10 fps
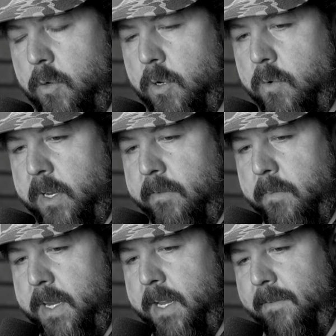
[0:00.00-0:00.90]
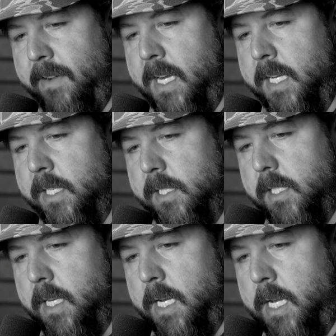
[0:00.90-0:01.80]
Don't give them any advice.
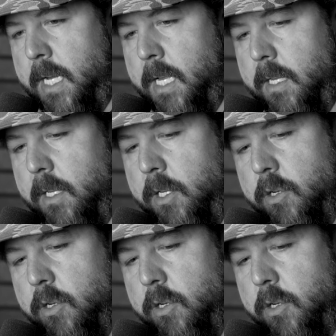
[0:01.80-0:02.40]
You're